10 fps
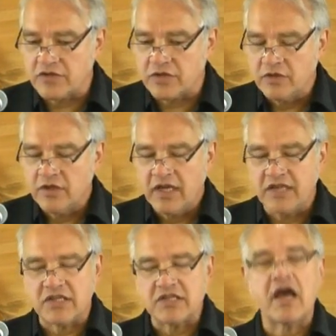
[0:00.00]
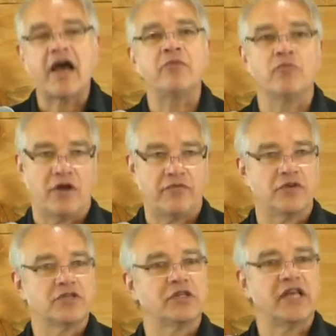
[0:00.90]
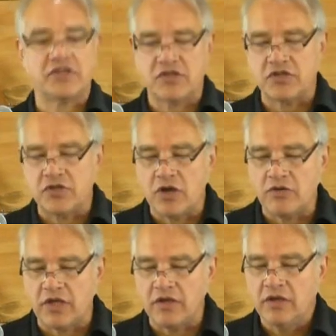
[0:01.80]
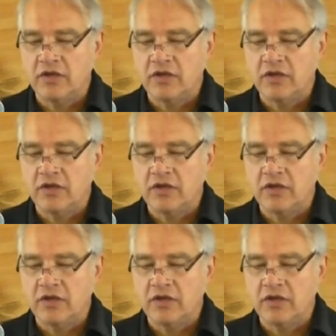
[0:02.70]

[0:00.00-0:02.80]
It's a, it's a time reference. It lets us know that